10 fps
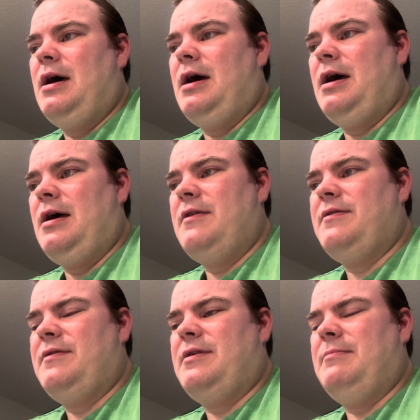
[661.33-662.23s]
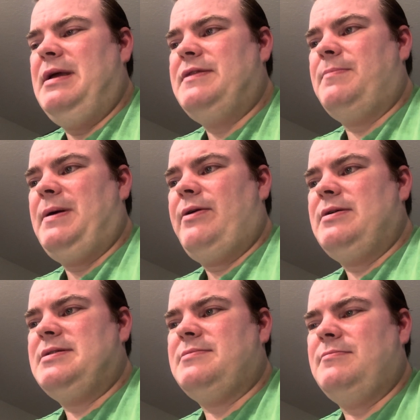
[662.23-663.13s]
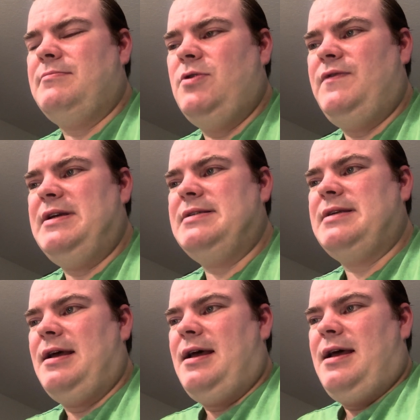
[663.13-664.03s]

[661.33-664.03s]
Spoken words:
The Meet the Parents movies,